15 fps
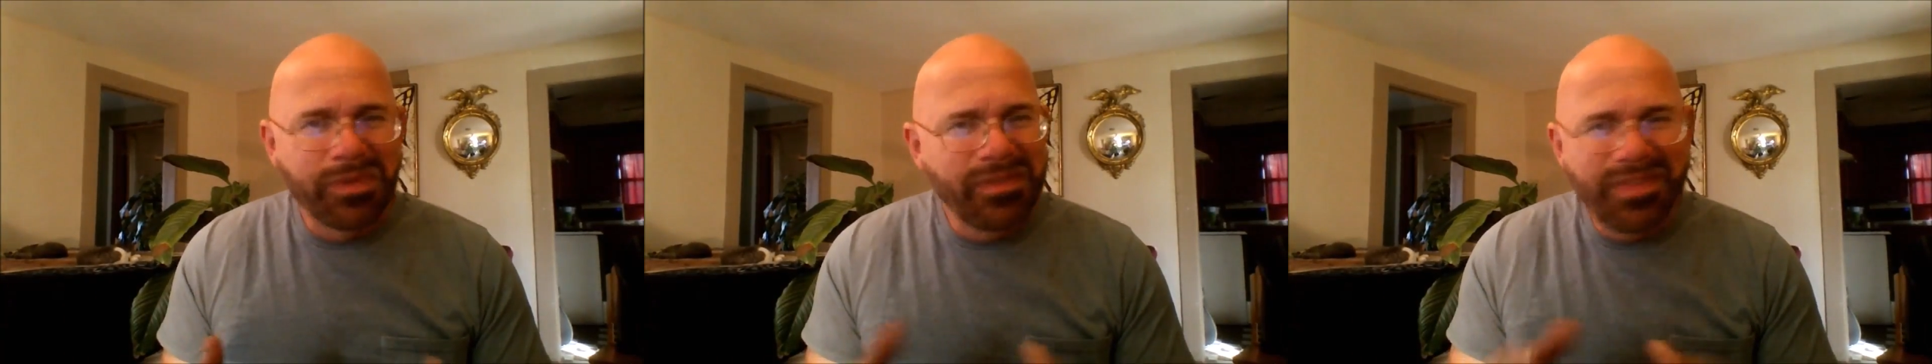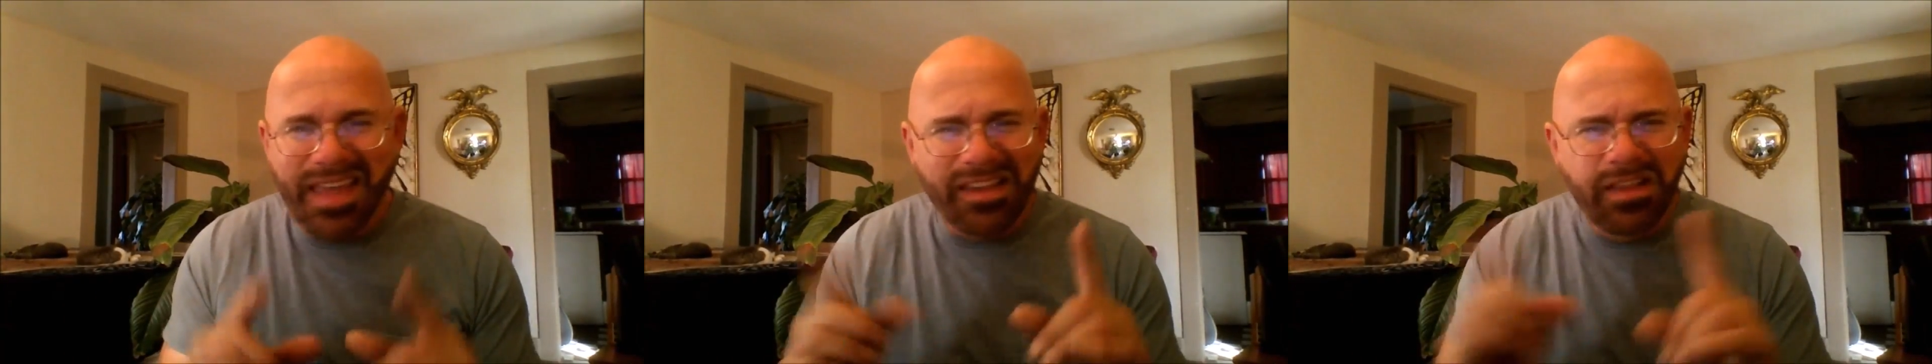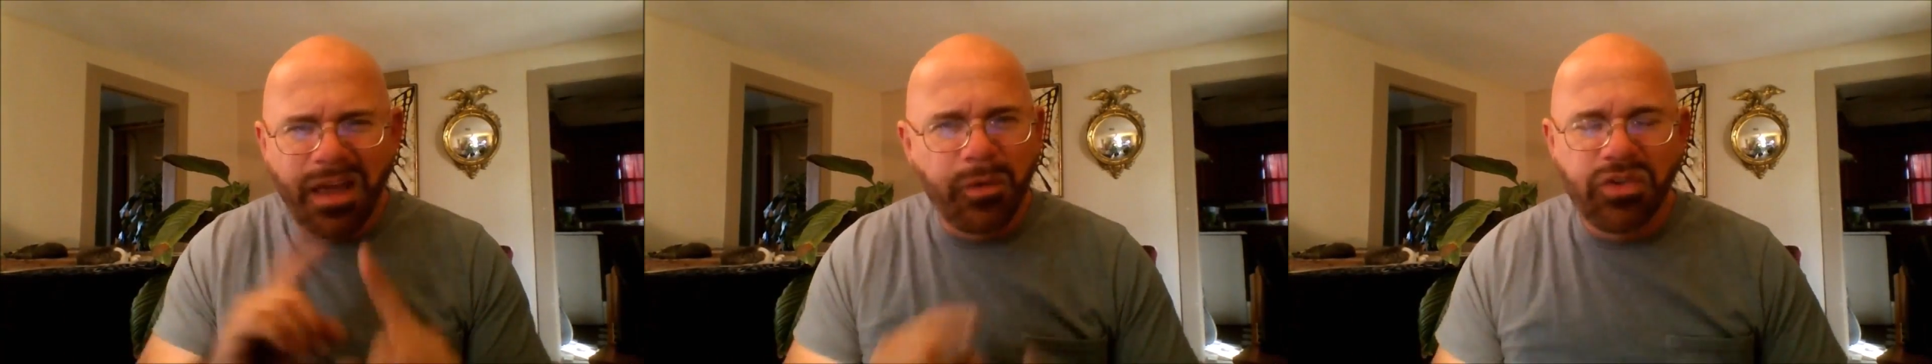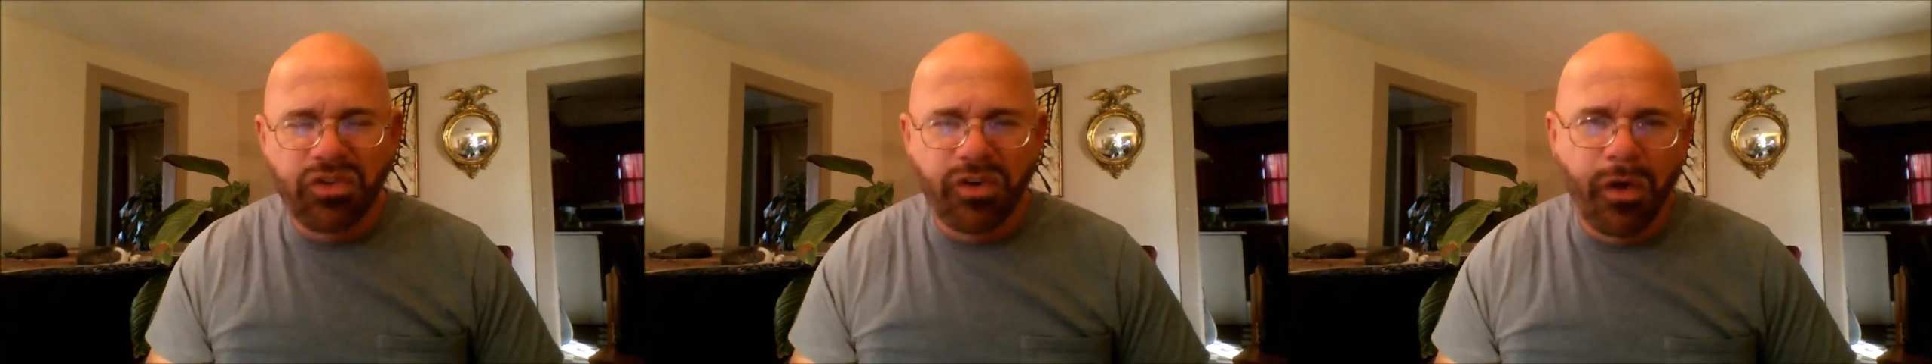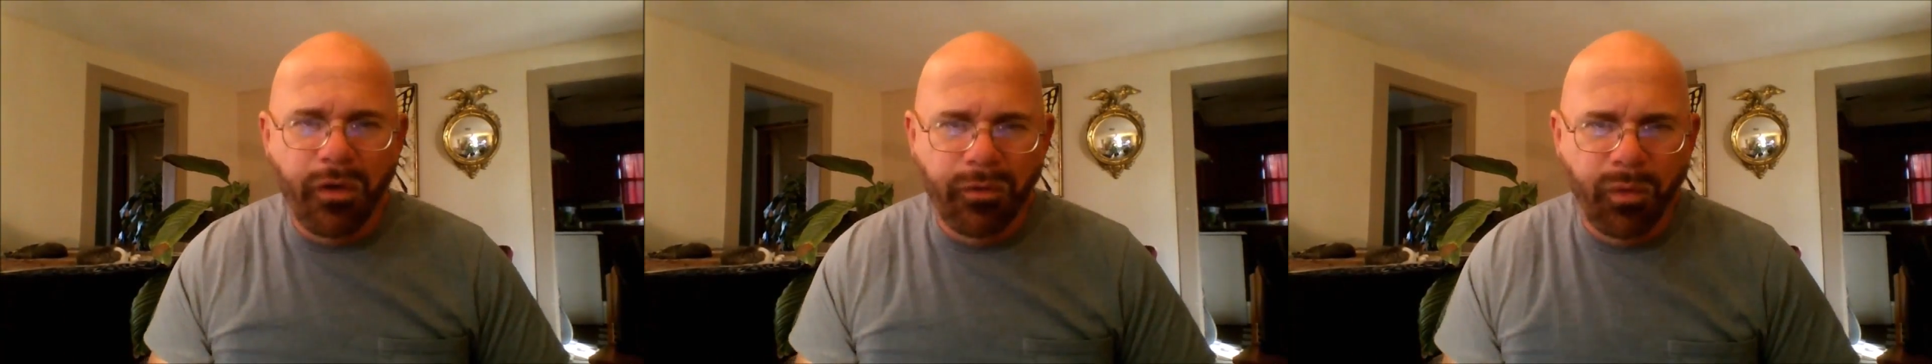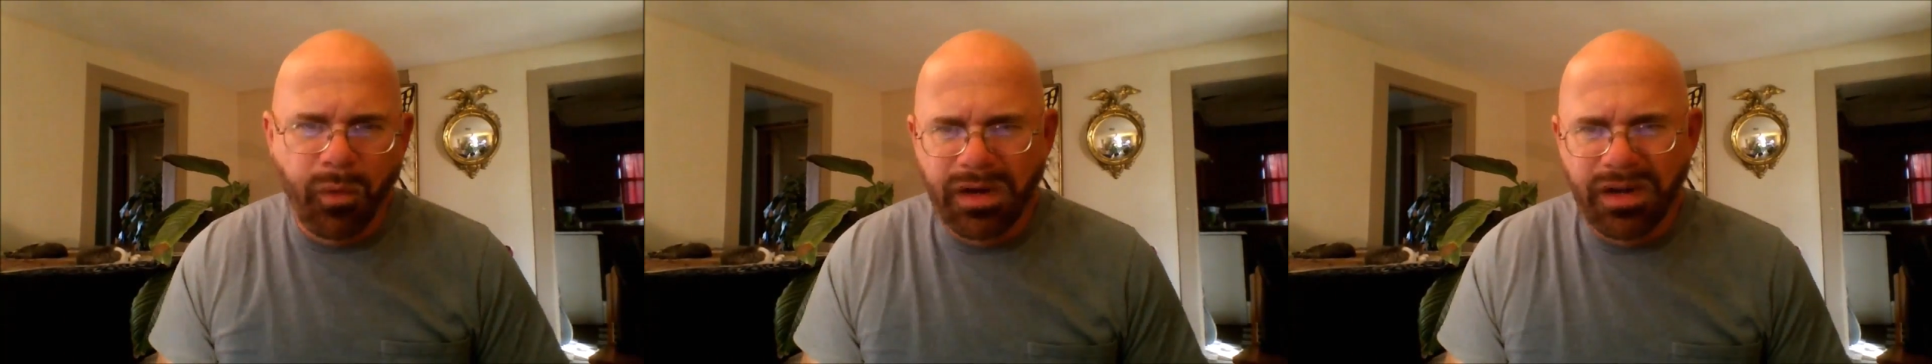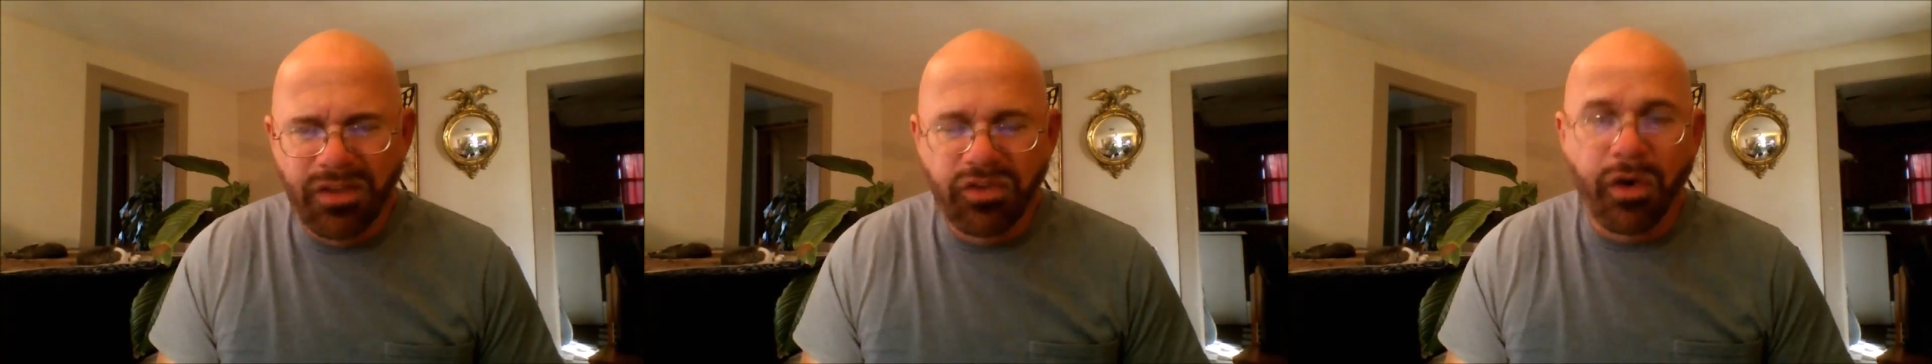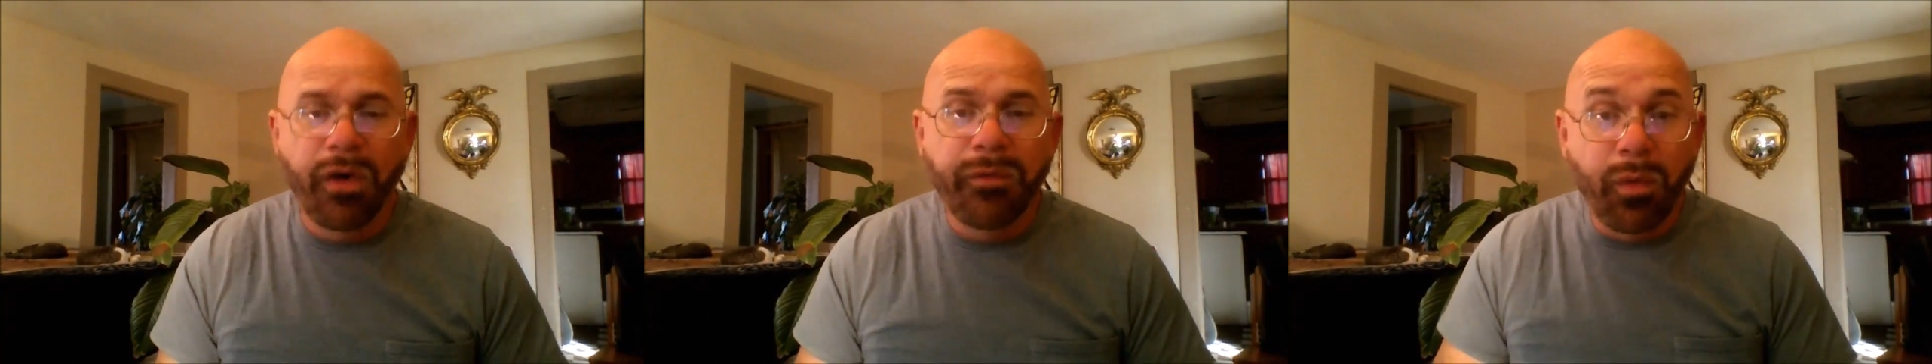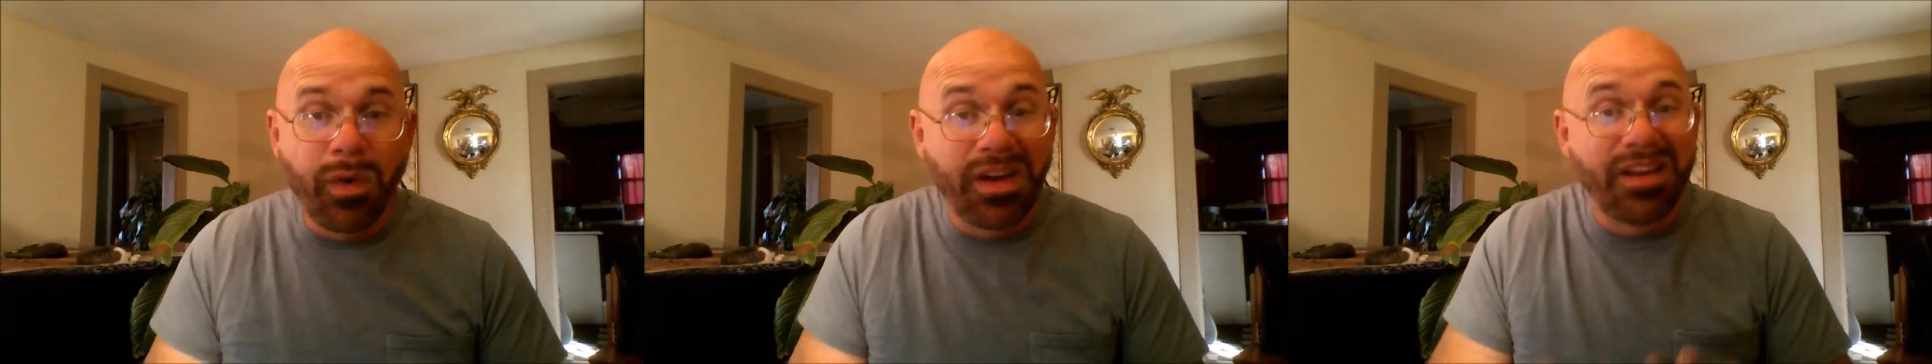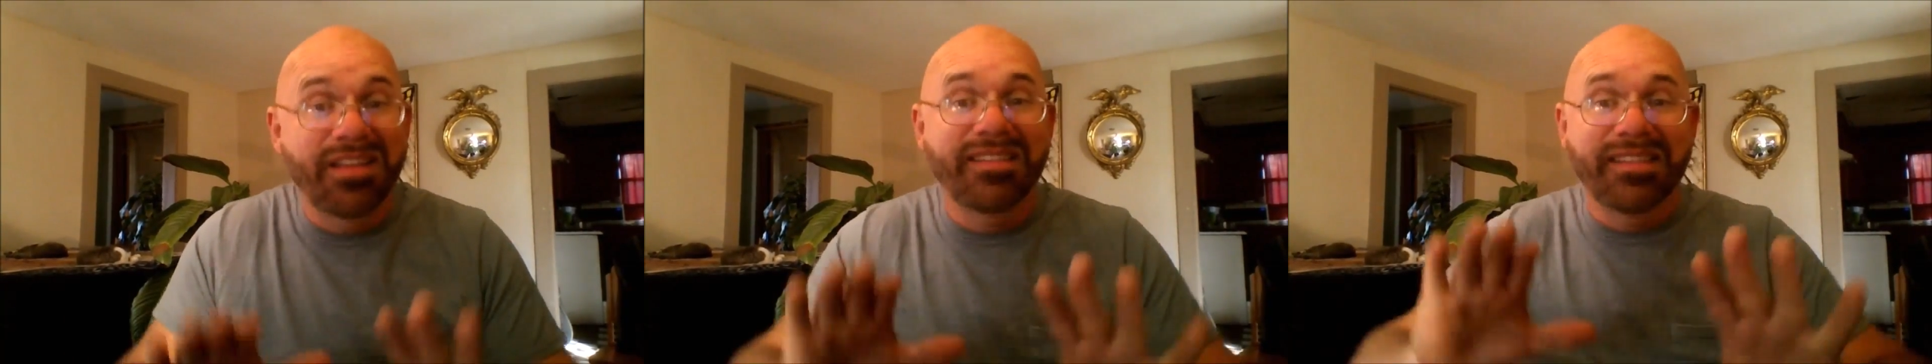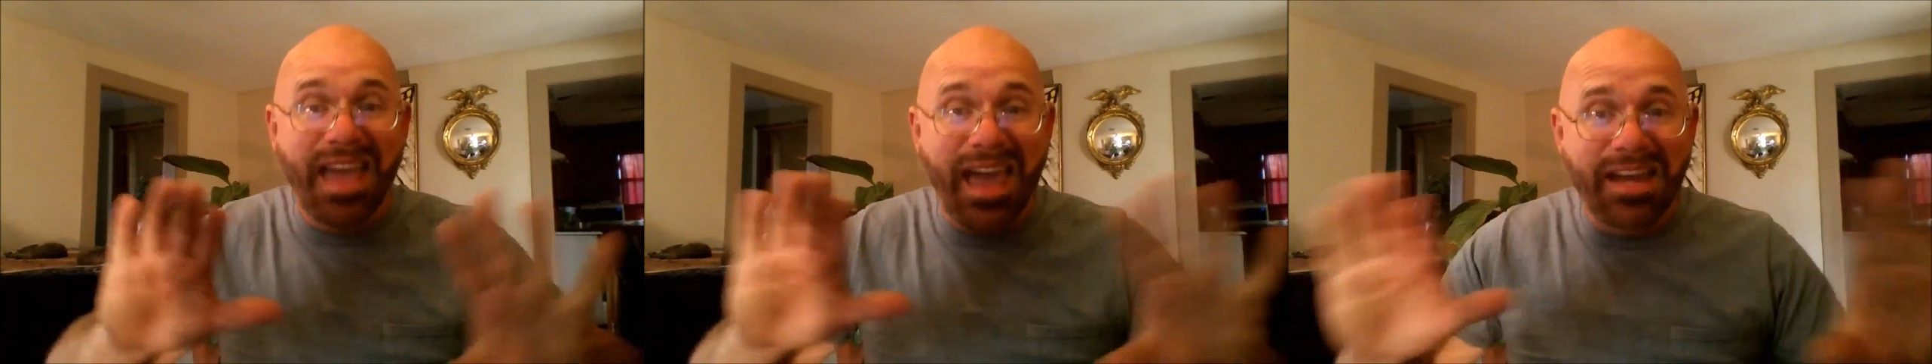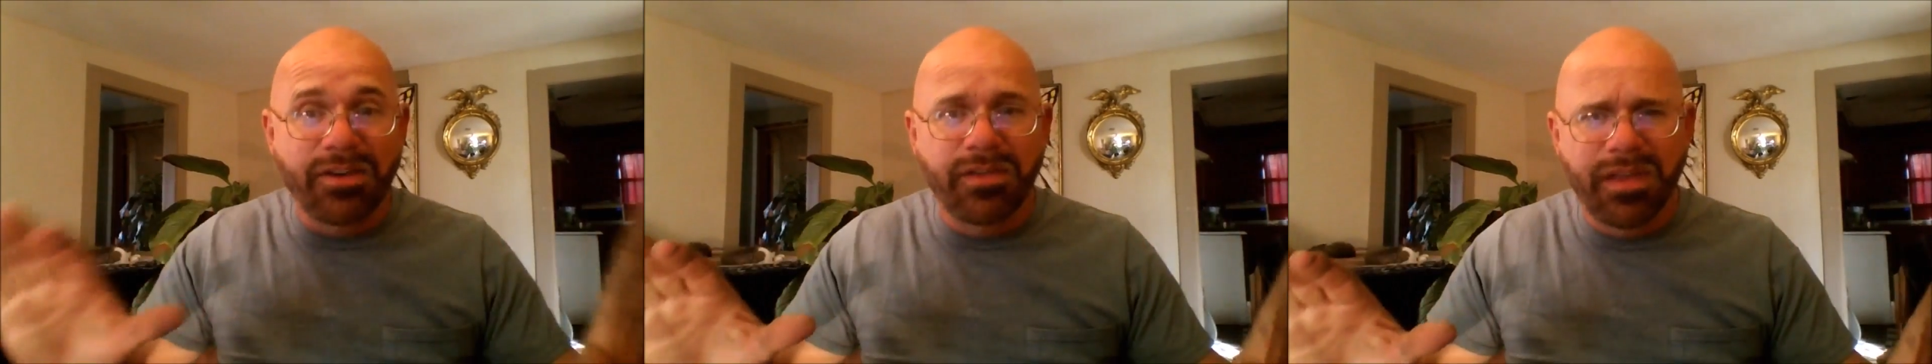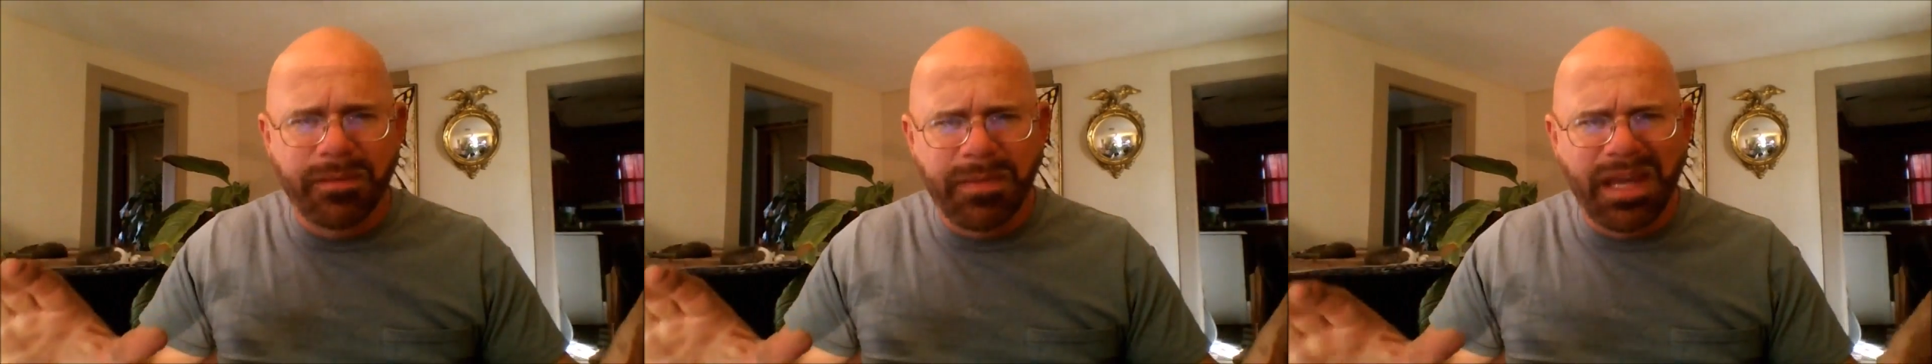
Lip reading: That's not what Jehovah wanted. Jehovah wanted to scatter them